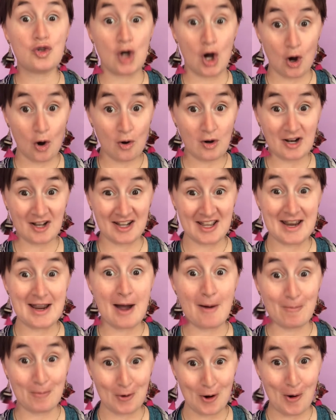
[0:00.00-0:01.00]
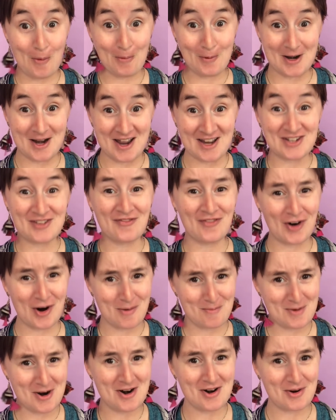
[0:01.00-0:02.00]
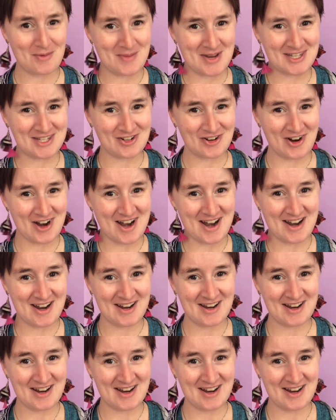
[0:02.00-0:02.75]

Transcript: Totally appropriate for a murder mystery.